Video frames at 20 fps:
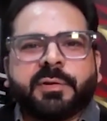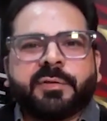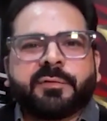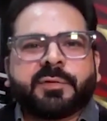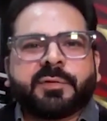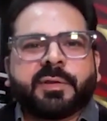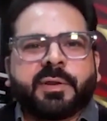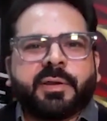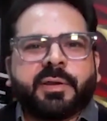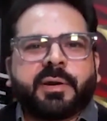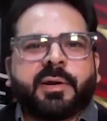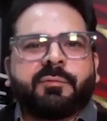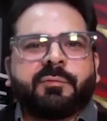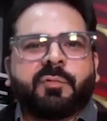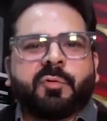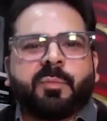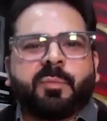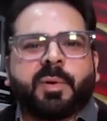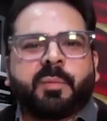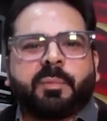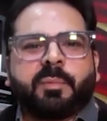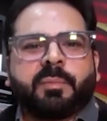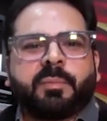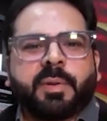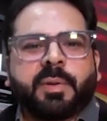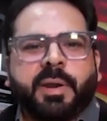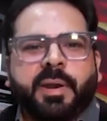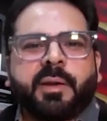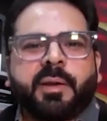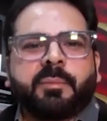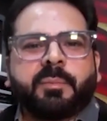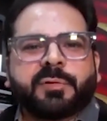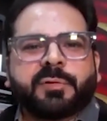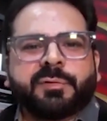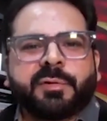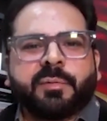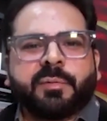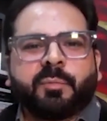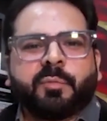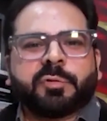This is the era of human and
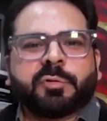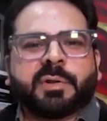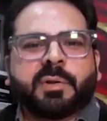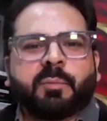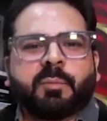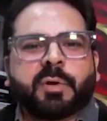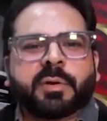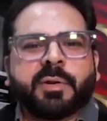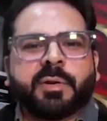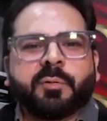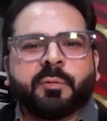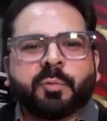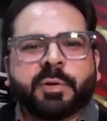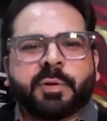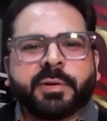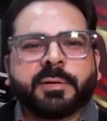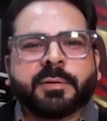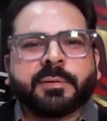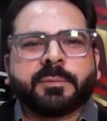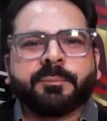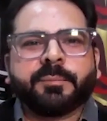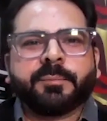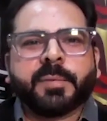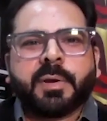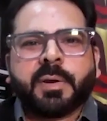machine. Both are working together.